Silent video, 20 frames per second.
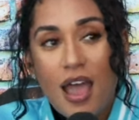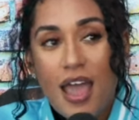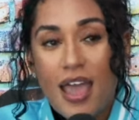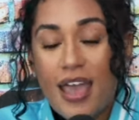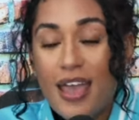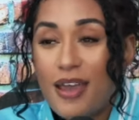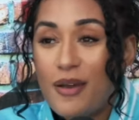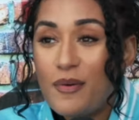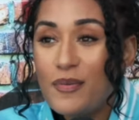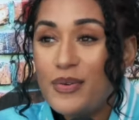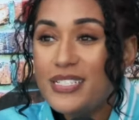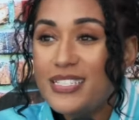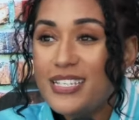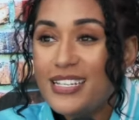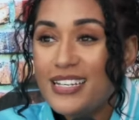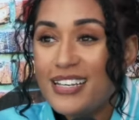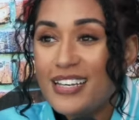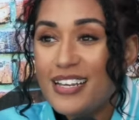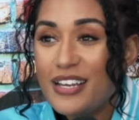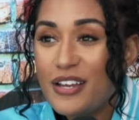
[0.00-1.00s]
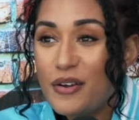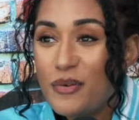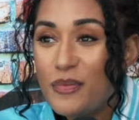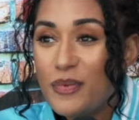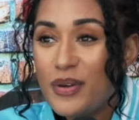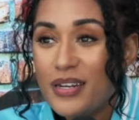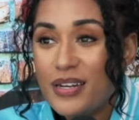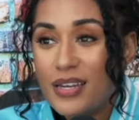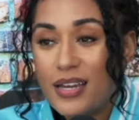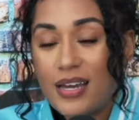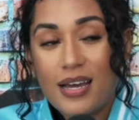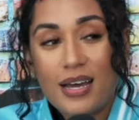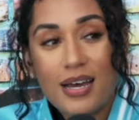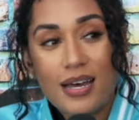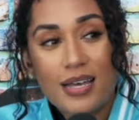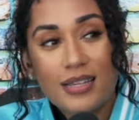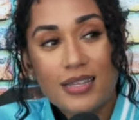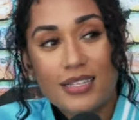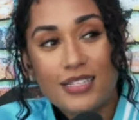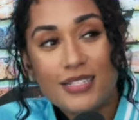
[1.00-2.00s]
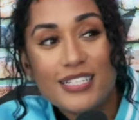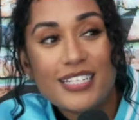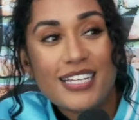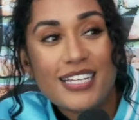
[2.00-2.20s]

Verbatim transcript: and we sitting here with none other